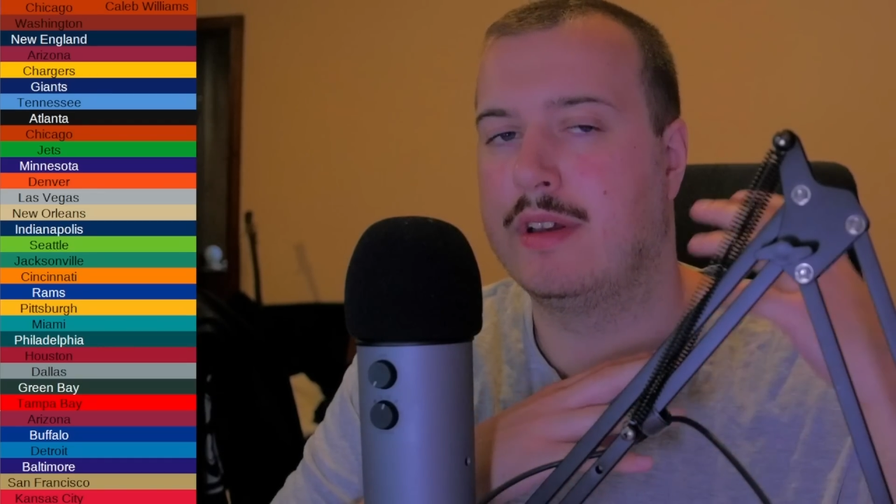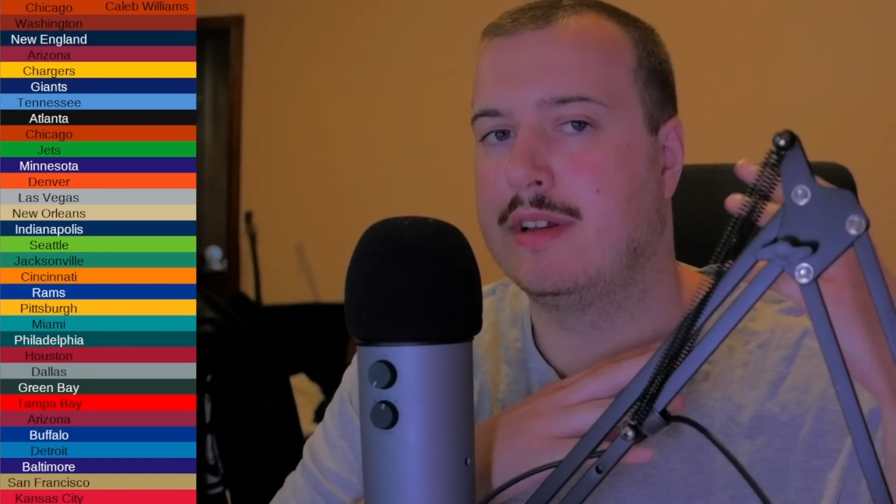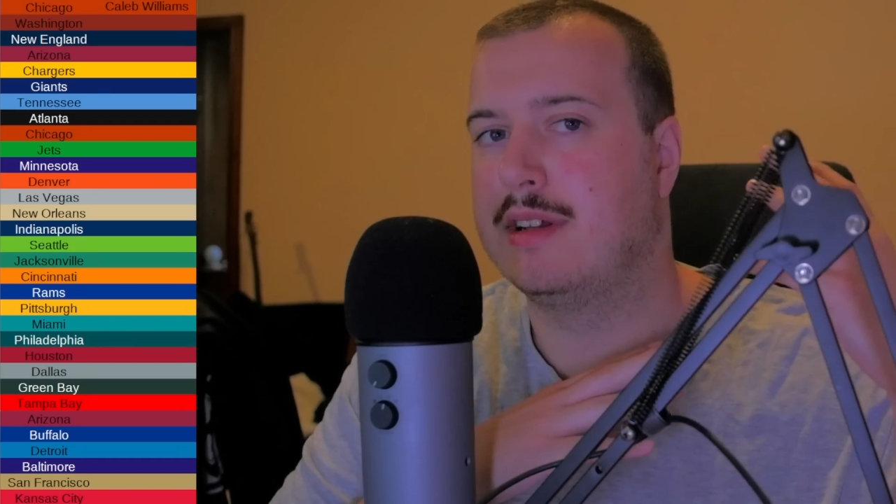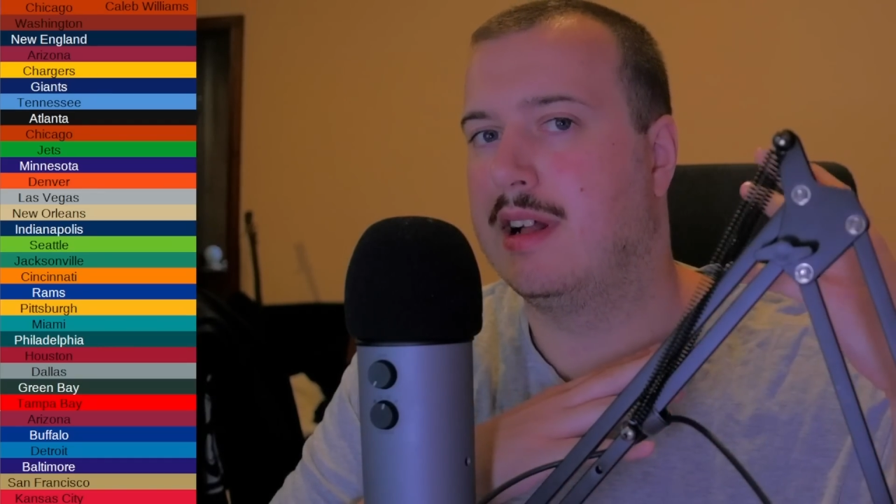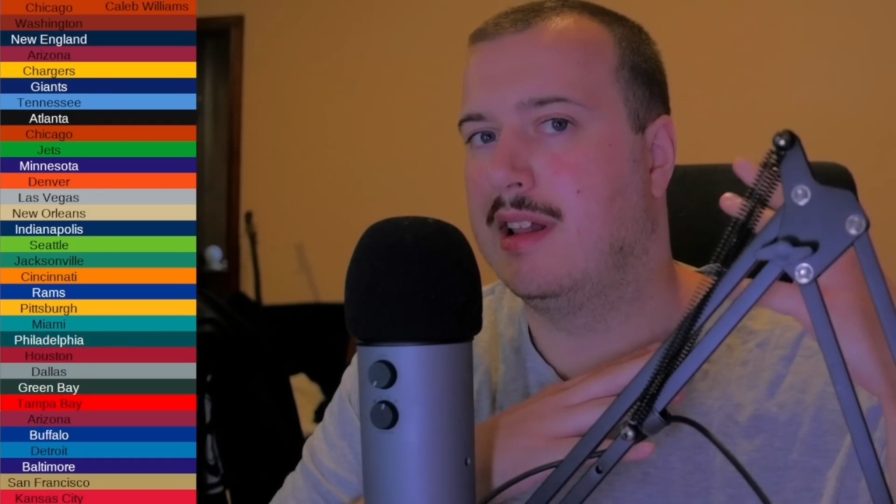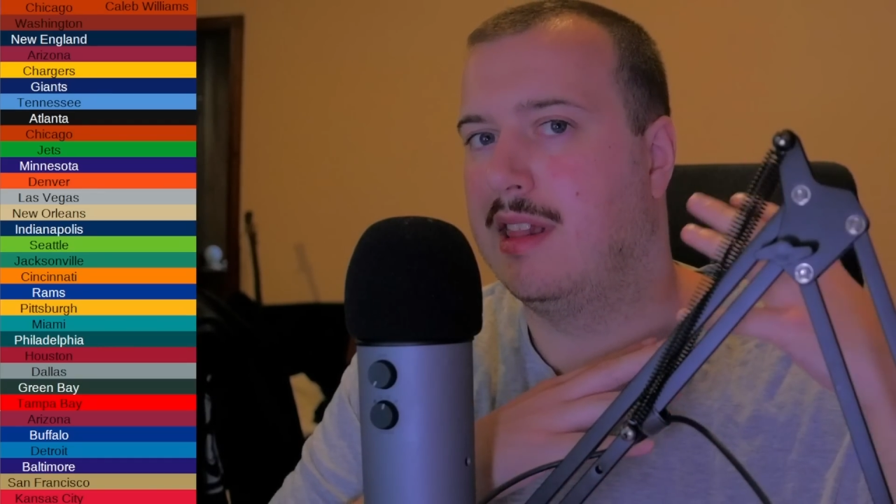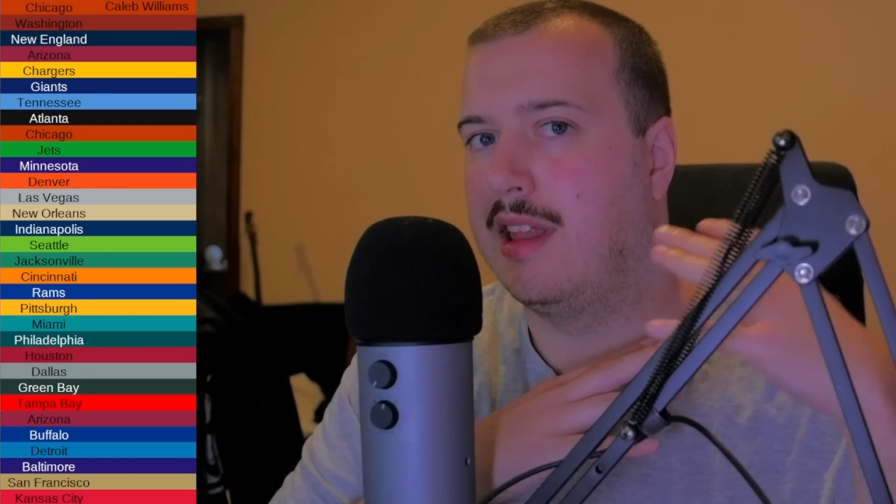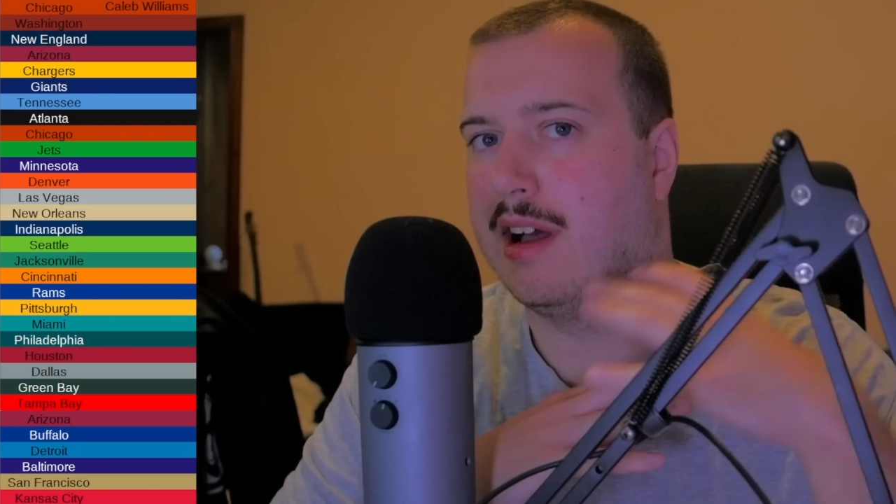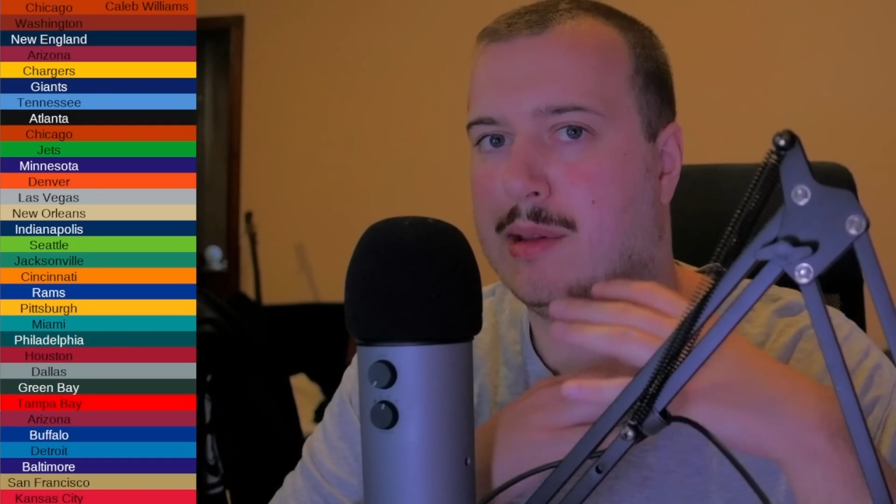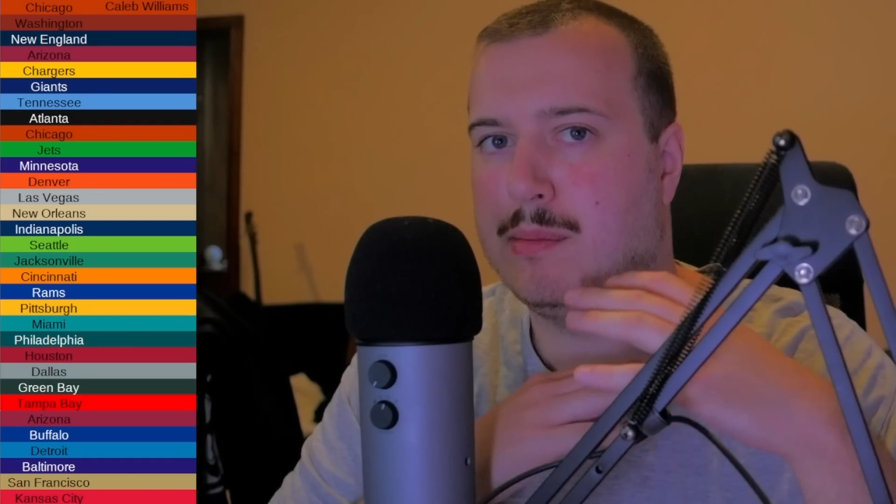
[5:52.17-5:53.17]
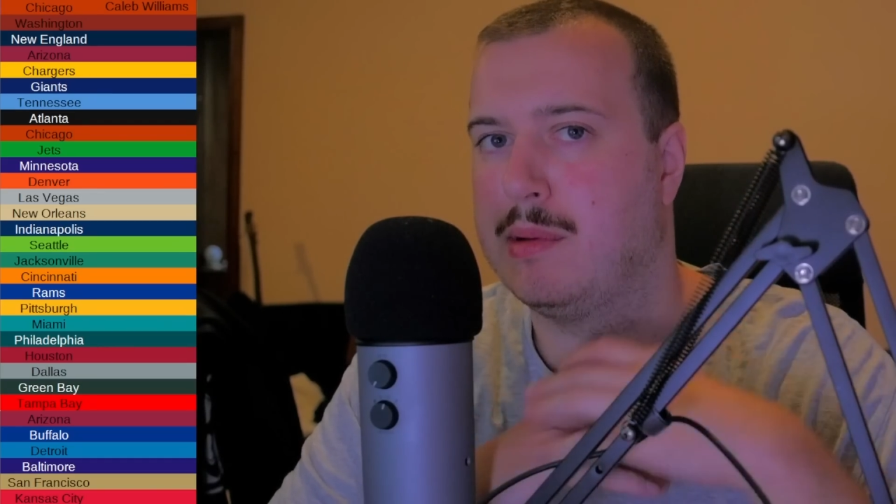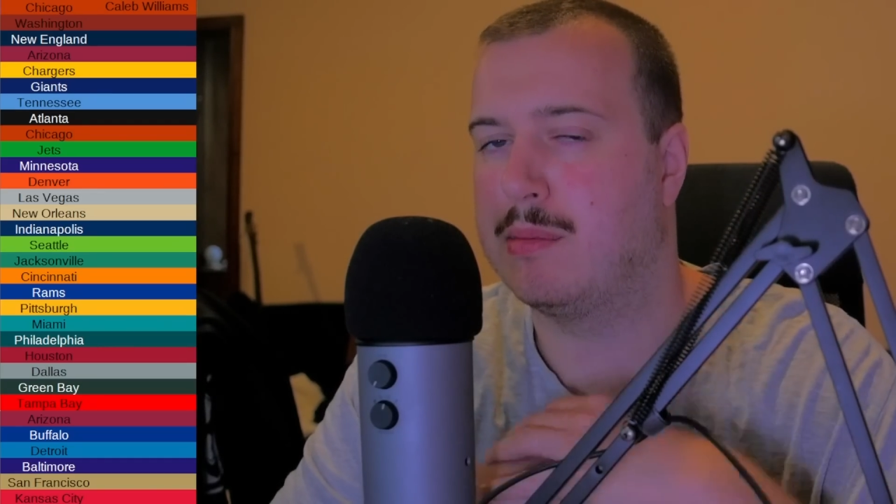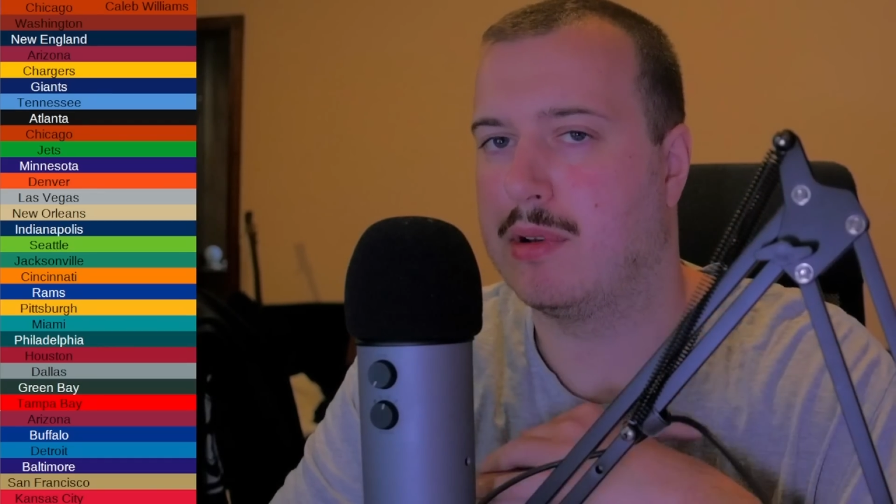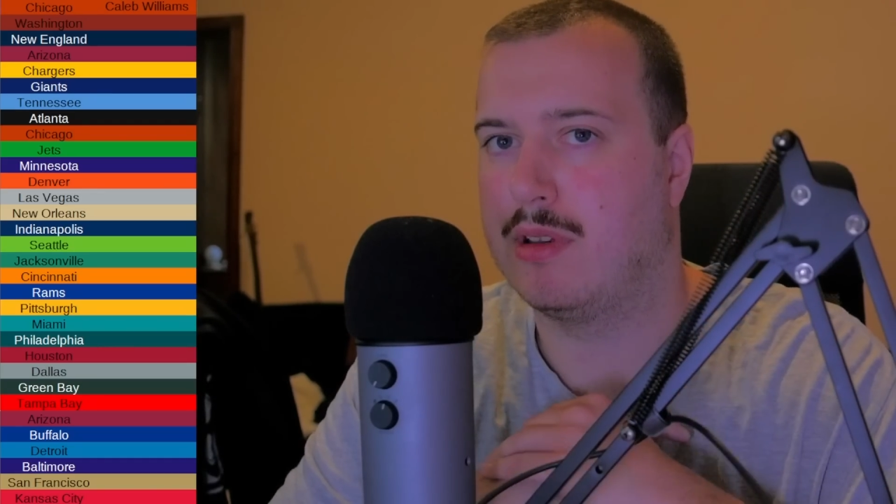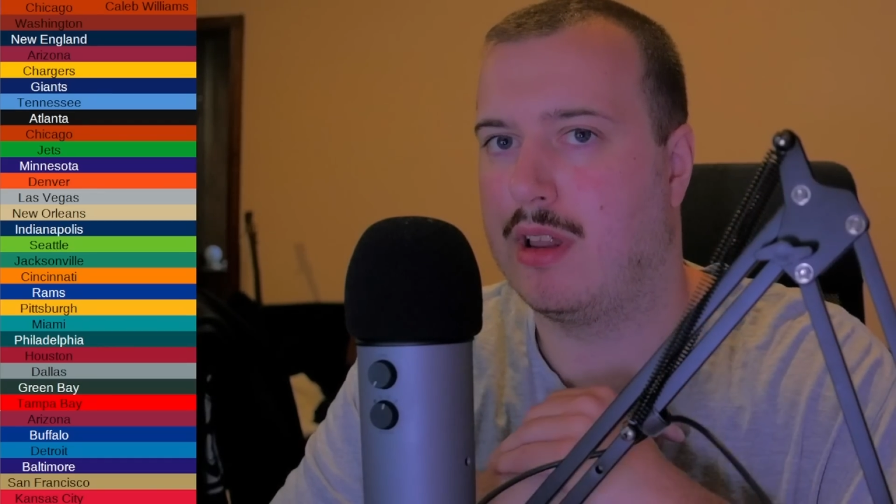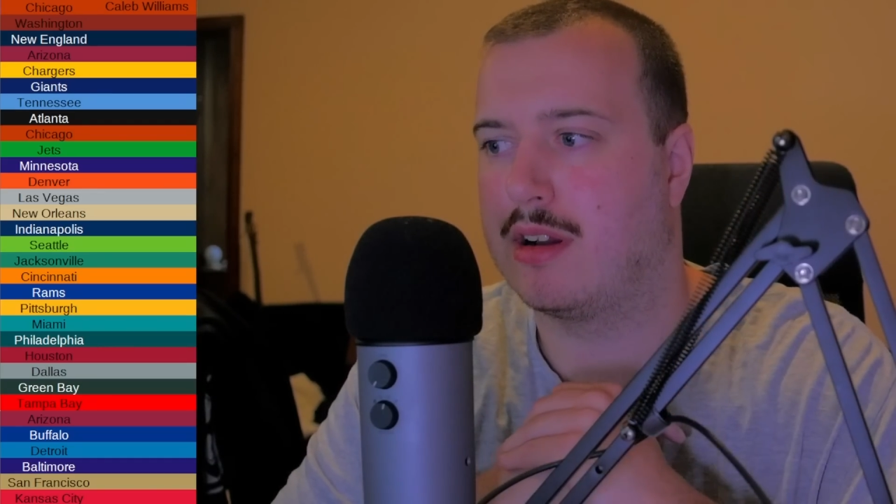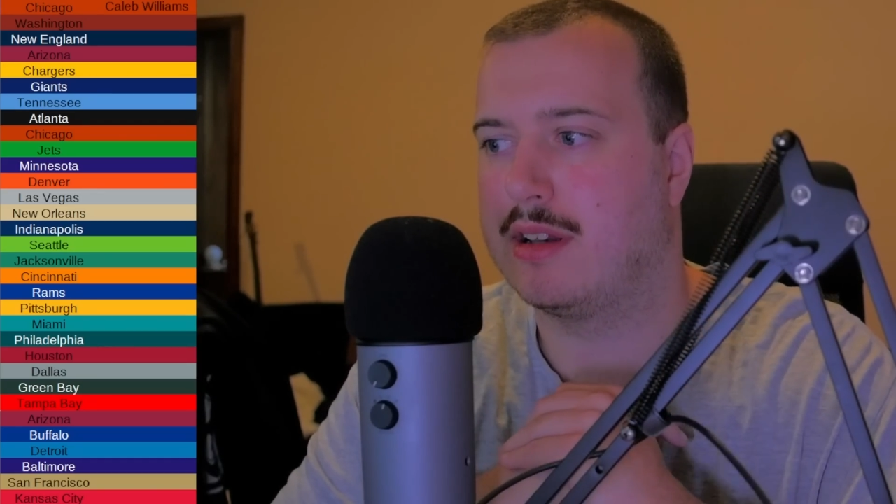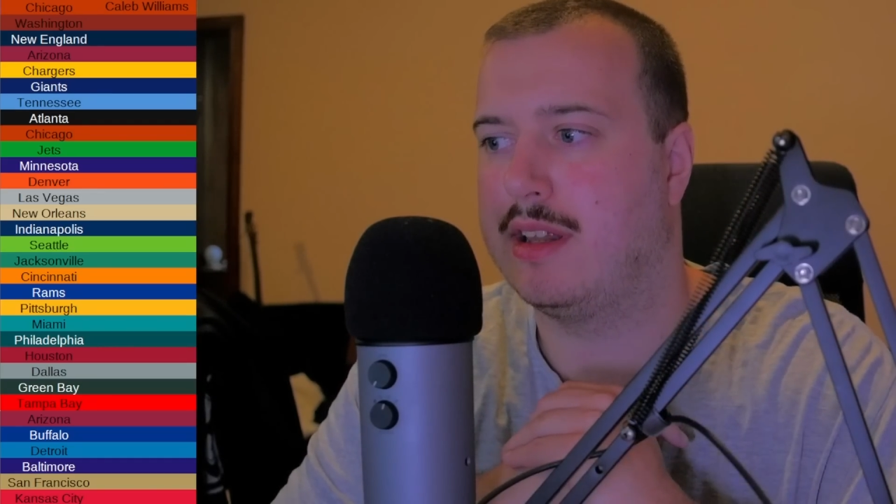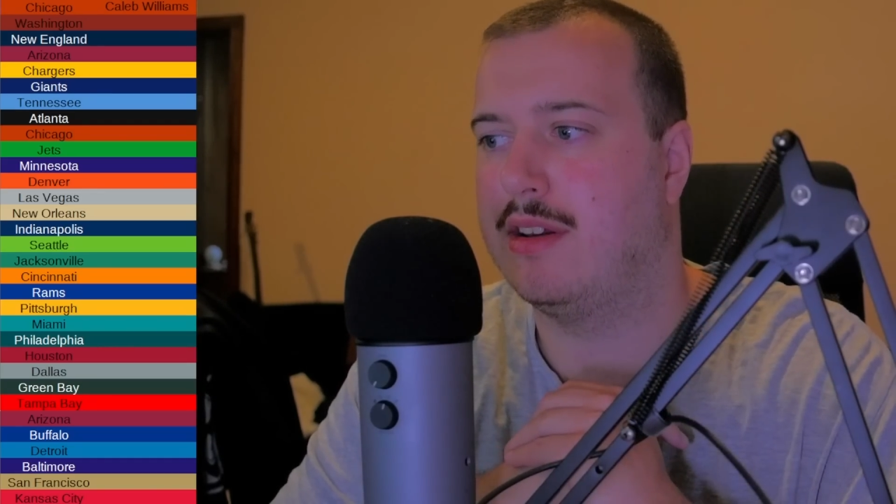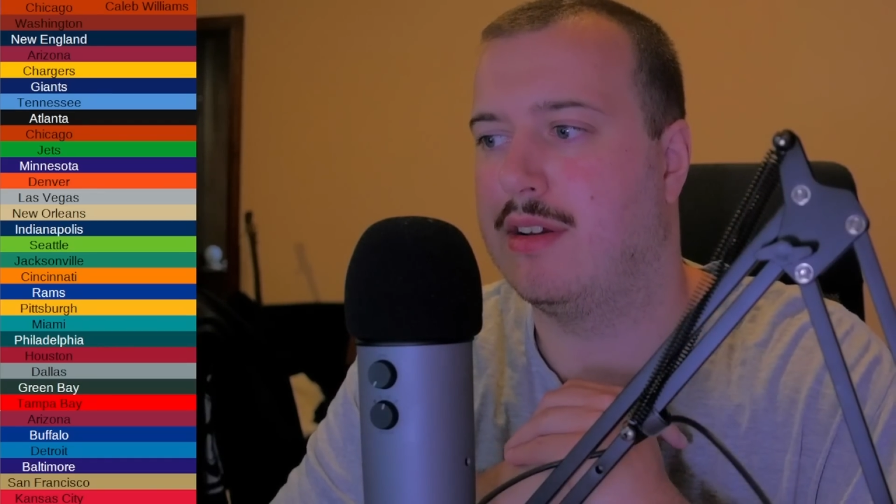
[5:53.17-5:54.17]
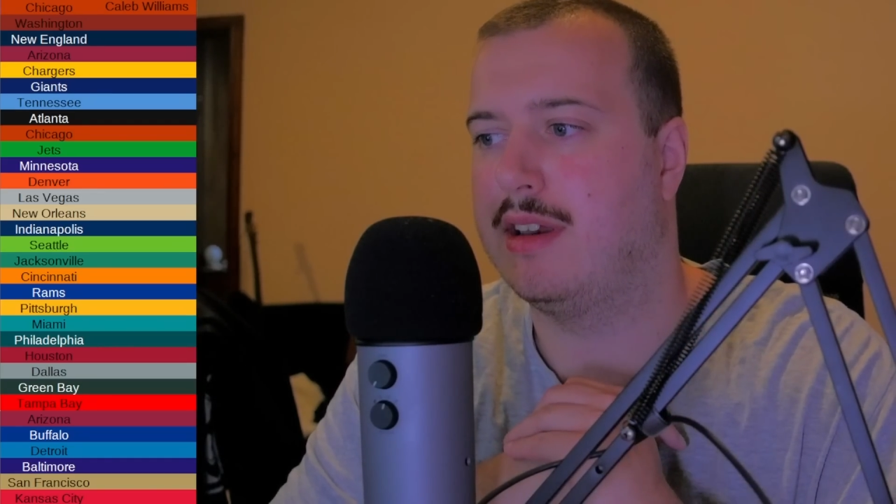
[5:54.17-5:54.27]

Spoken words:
A lot of people are locked in on